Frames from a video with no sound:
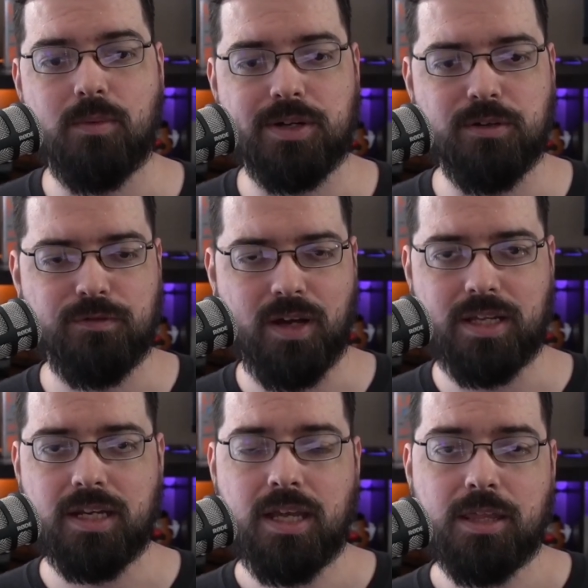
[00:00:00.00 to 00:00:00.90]
where you'll
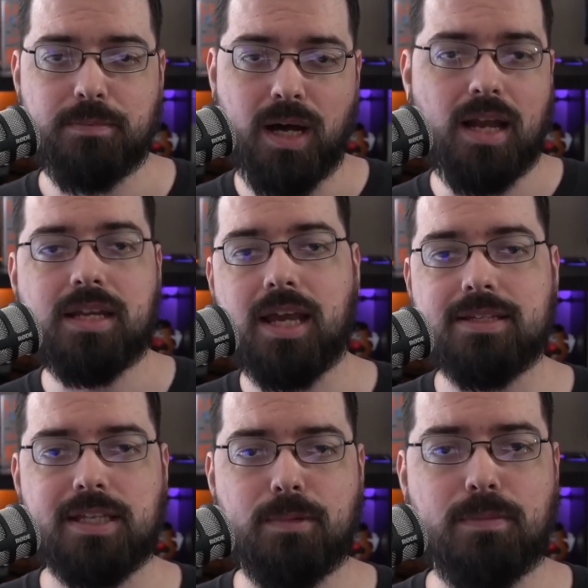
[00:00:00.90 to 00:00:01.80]
find the
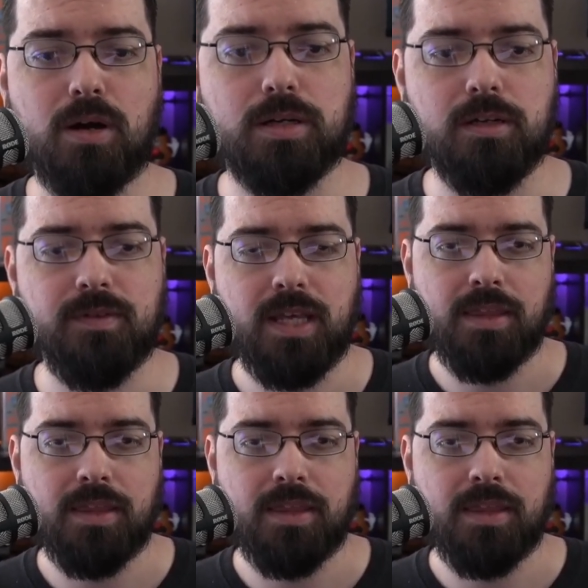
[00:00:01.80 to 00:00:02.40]
podcast that I'm a part of,